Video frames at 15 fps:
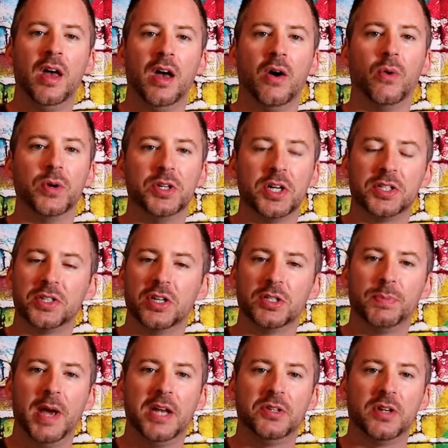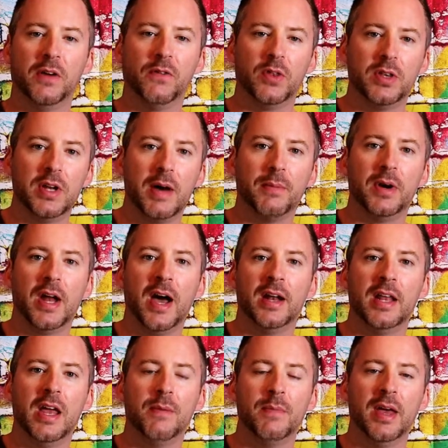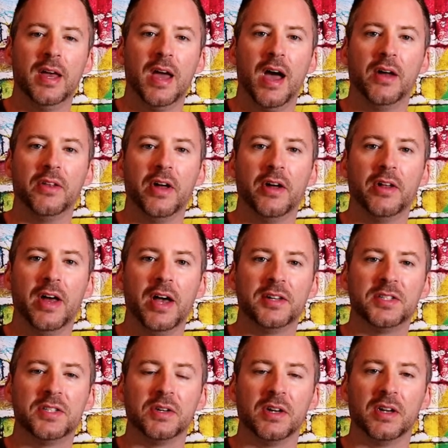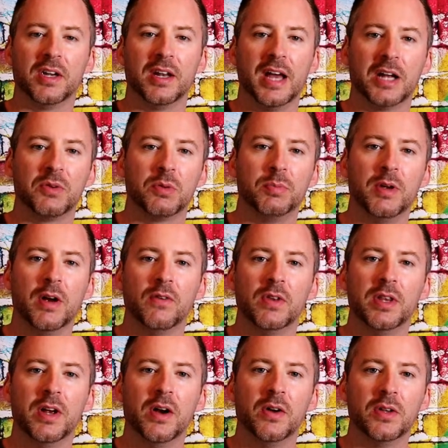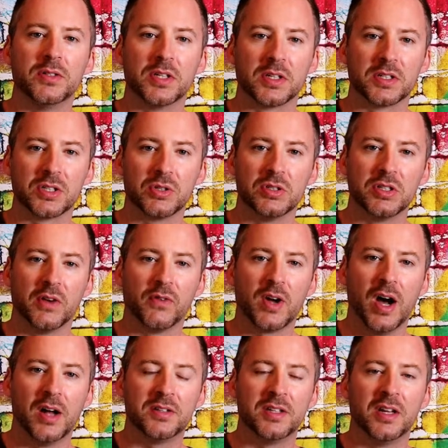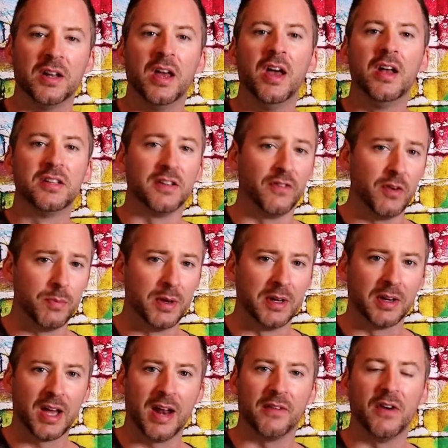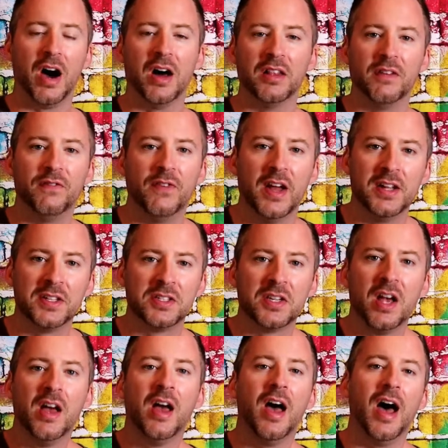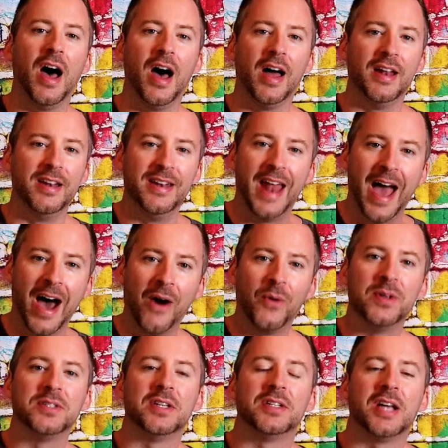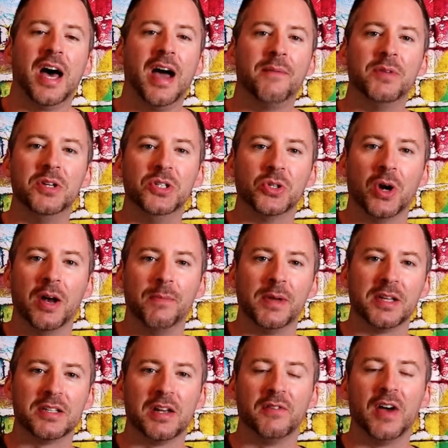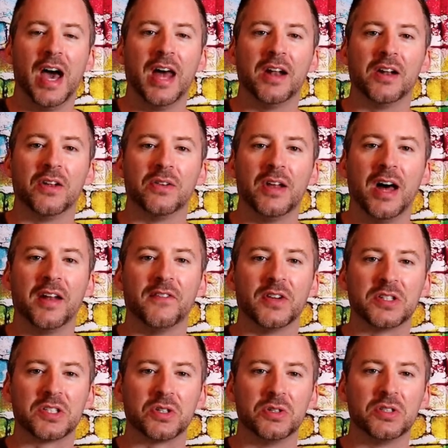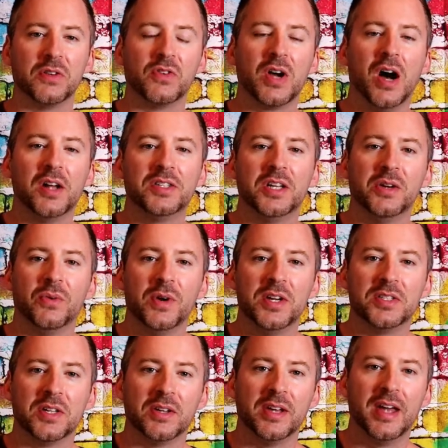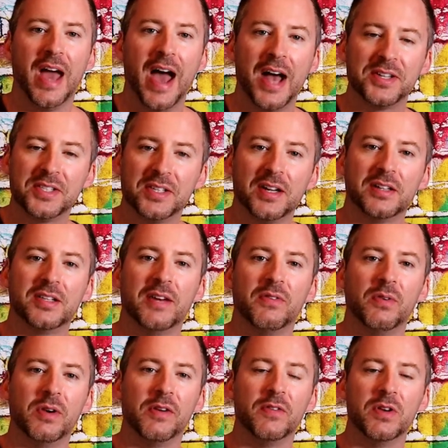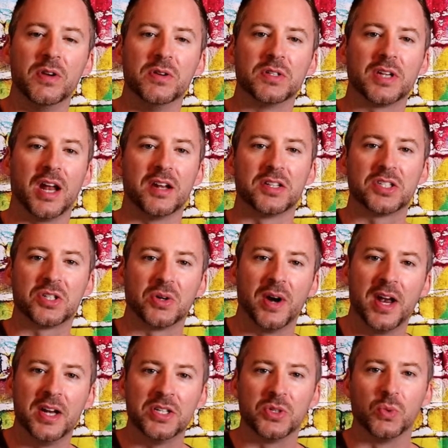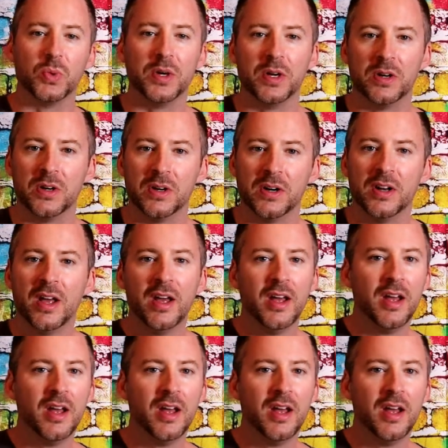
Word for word: or just search Patreon for the number 9 M-A-L-L-S. You can connect with me over there. There's exclusive content. So if you've been kind of on the fence, now is the time to join, because I've added a lot of exclusive content recently, as seen on TV reviews, kind of strange, weird